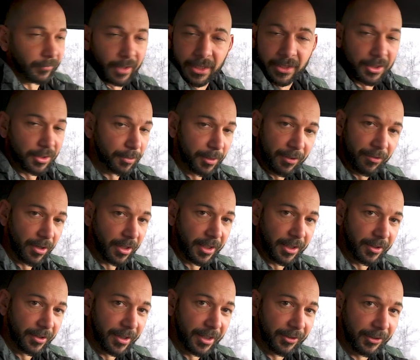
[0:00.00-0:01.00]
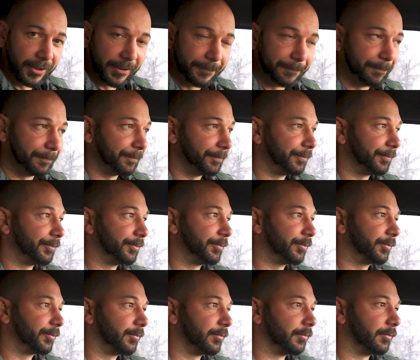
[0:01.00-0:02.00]
it's just me running around.
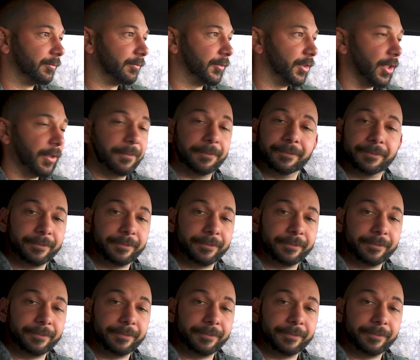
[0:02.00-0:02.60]
So,